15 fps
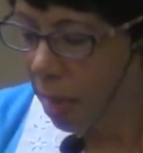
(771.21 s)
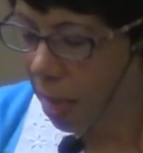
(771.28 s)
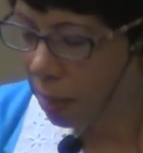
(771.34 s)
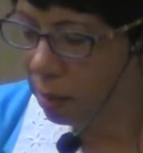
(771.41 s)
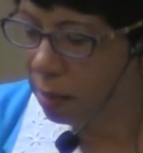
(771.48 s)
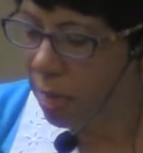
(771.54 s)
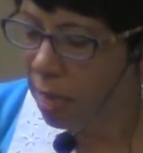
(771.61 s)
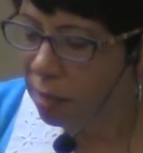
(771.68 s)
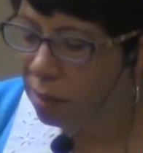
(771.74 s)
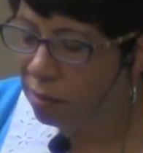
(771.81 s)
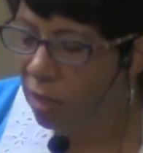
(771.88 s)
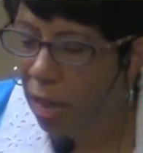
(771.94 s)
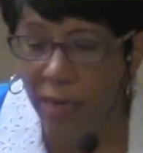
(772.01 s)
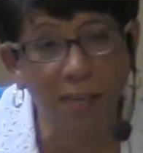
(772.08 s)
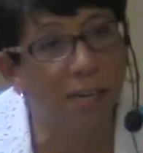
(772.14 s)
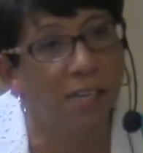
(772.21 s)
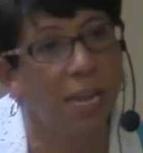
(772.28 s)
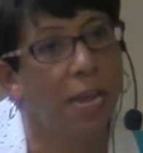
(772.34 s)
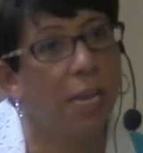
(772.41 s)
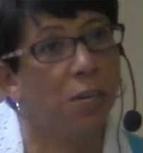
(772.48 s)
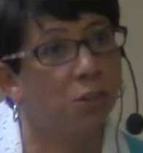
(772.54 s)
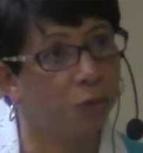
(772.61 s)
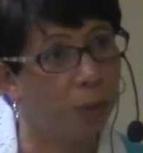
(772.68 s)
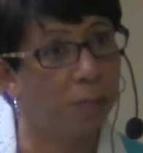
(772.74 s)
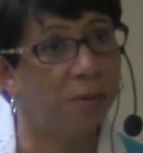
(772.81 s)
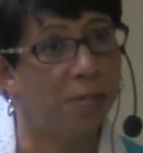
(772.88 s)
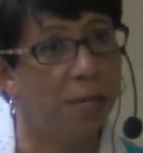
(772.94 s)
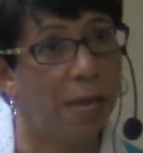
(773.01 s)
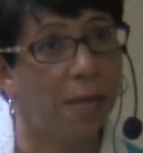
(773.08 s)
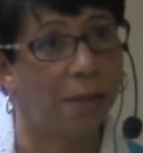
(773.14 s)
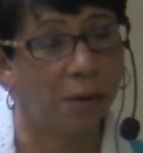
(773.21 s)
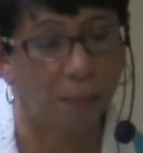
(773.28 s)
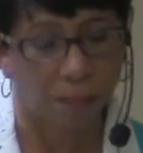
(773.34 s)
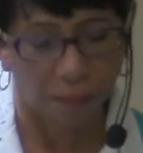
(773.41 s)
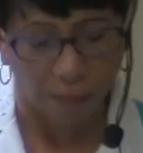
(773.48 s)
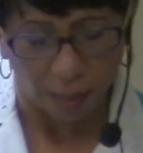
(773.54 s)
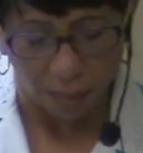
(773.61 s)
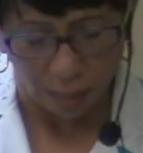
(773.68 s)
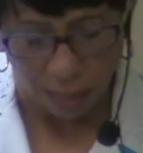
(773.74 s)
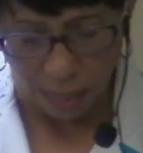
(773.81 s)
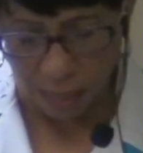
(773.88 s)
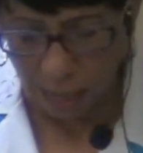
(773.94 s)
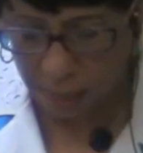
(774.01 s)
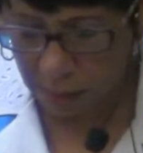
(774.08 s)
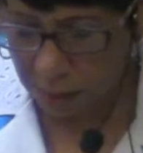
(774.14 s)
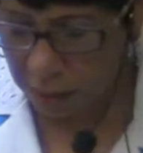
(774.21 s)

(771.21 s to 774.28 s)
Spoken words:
And they decided to take a trip together. And